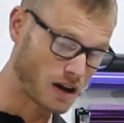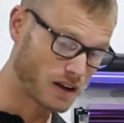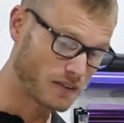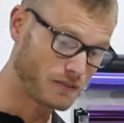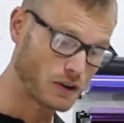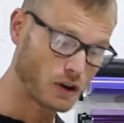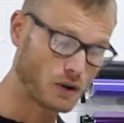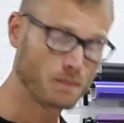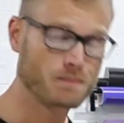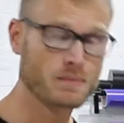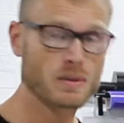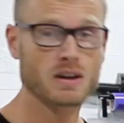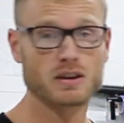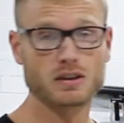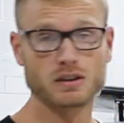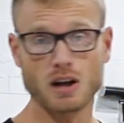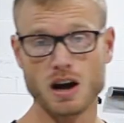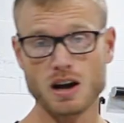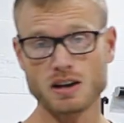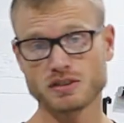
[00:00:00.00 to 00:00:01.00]
film.
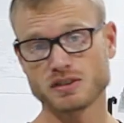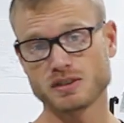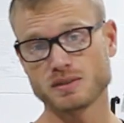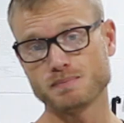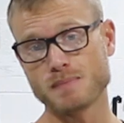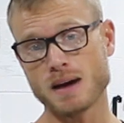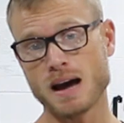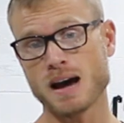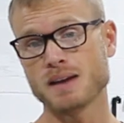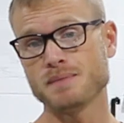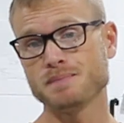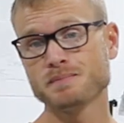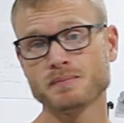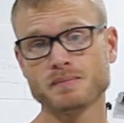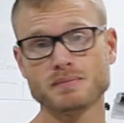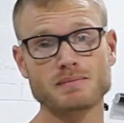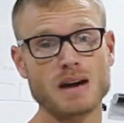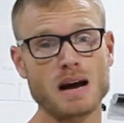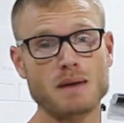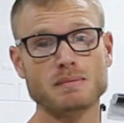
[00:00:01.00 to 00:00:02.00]
Gloss,
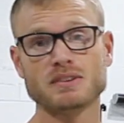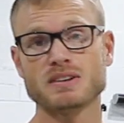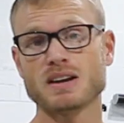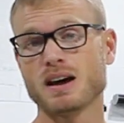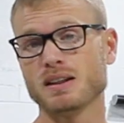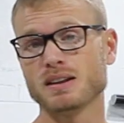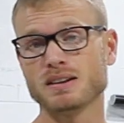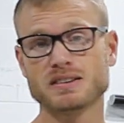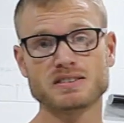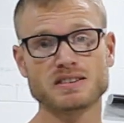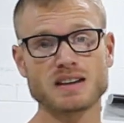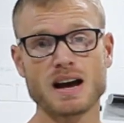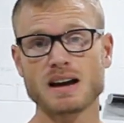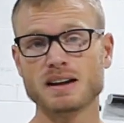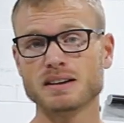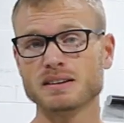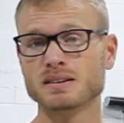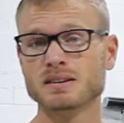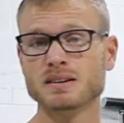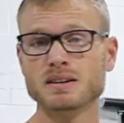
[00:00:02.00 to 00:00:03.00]
matte metallic,
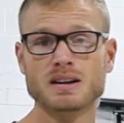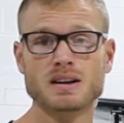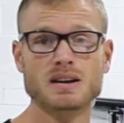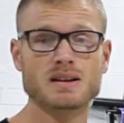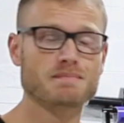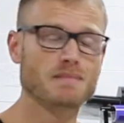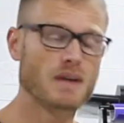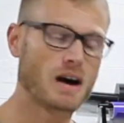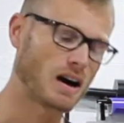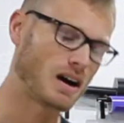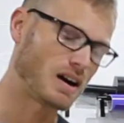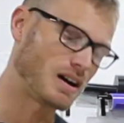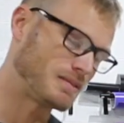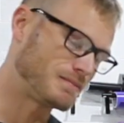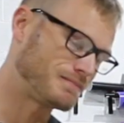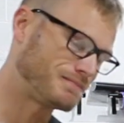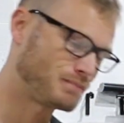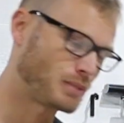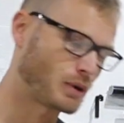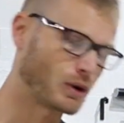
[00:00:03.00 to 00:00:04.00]
satin,
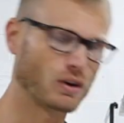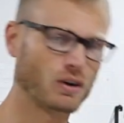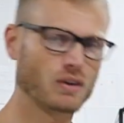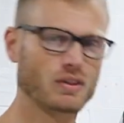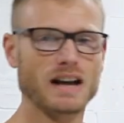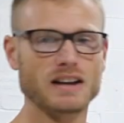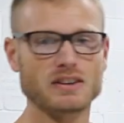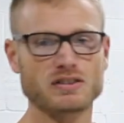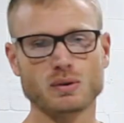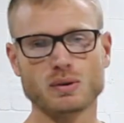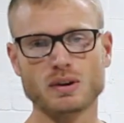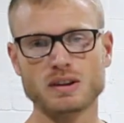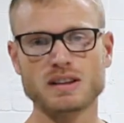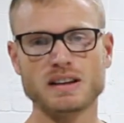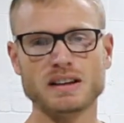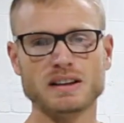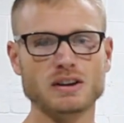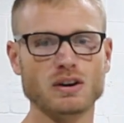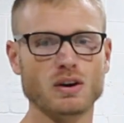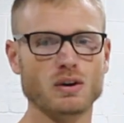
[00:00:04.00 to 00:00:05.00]
pearl, that sort of
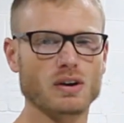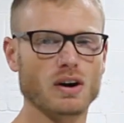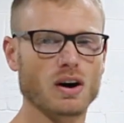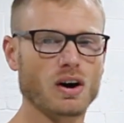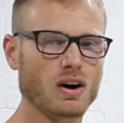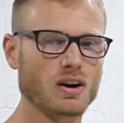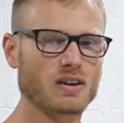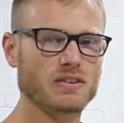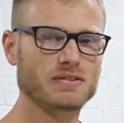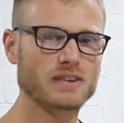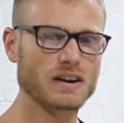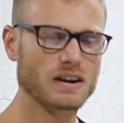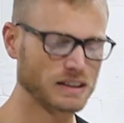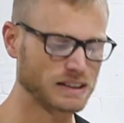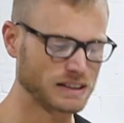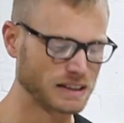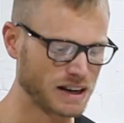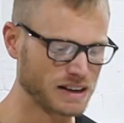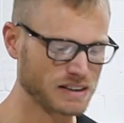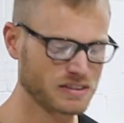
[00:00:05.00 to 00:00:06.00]
thing. You know, they're all
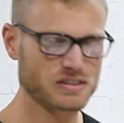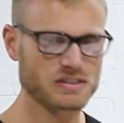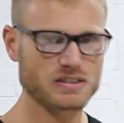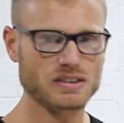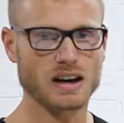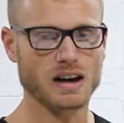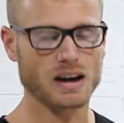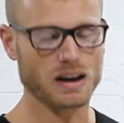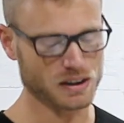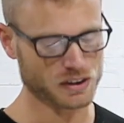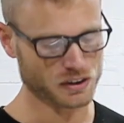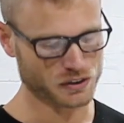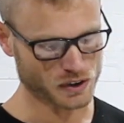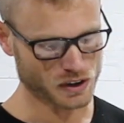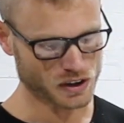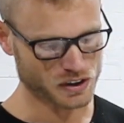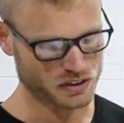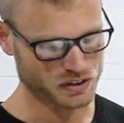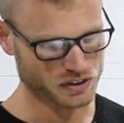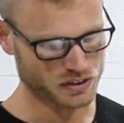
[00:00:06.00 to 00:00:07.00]
fairly nice as
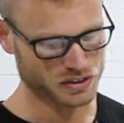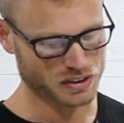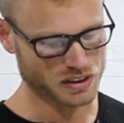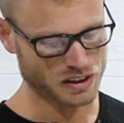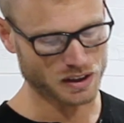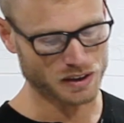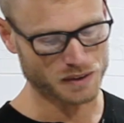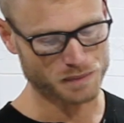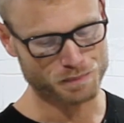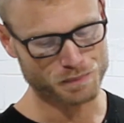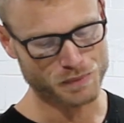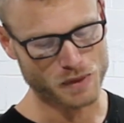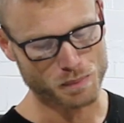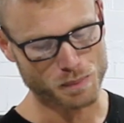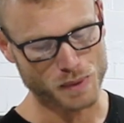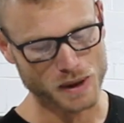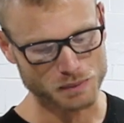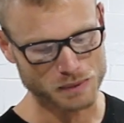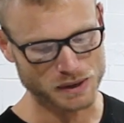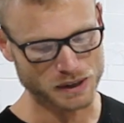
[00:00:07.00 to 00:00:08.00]
far as the
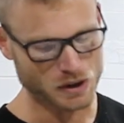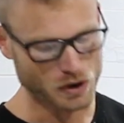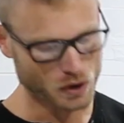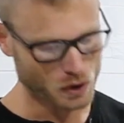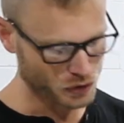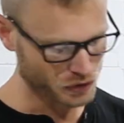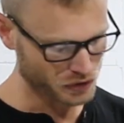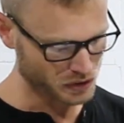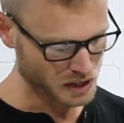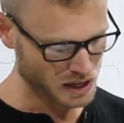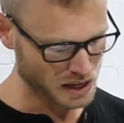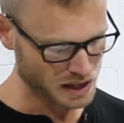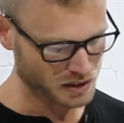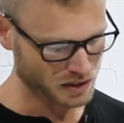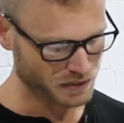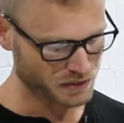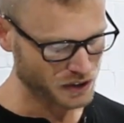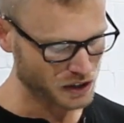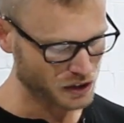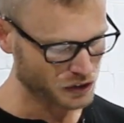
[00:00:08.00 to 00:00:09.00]
pigment goes and the
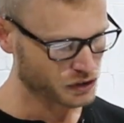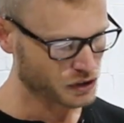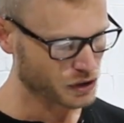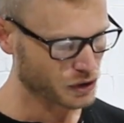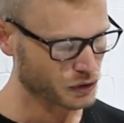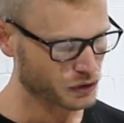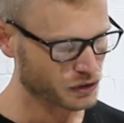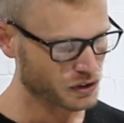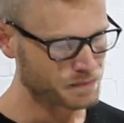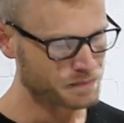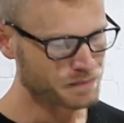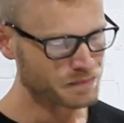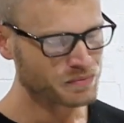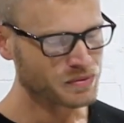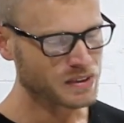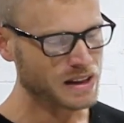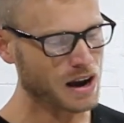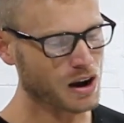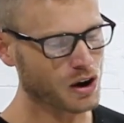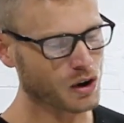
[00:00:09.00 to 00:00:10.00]
finish goes.
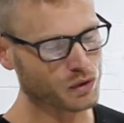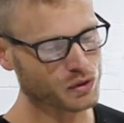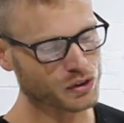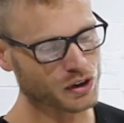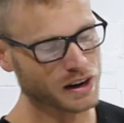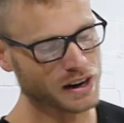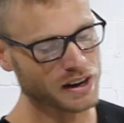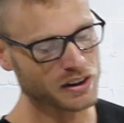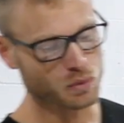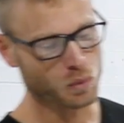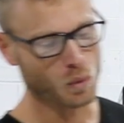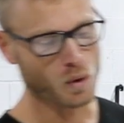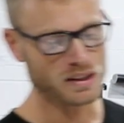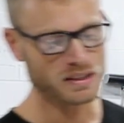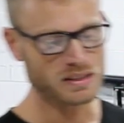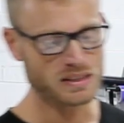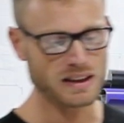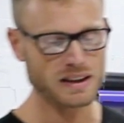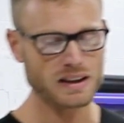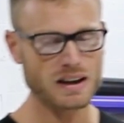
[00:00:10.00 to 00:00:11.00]
Now, there is one
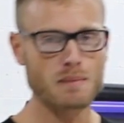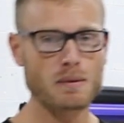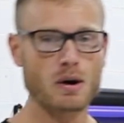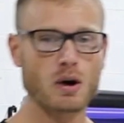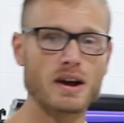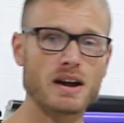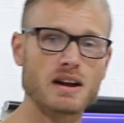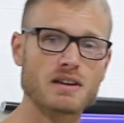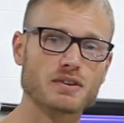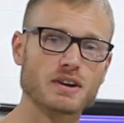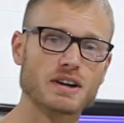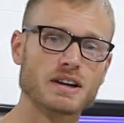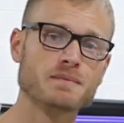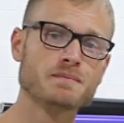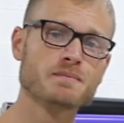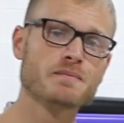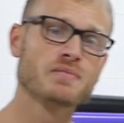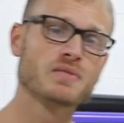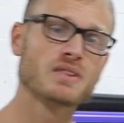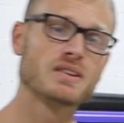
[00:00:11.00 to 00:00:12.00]
thing about Avery
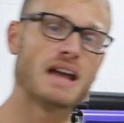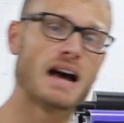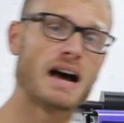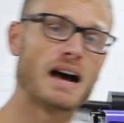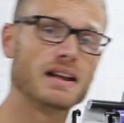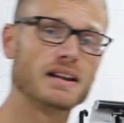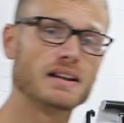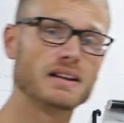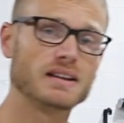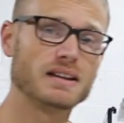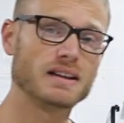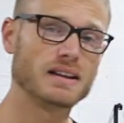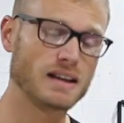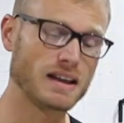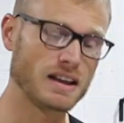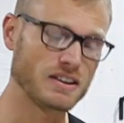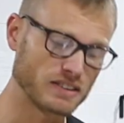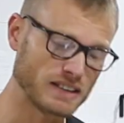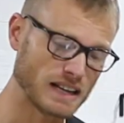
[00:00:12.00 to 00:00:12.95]
that is a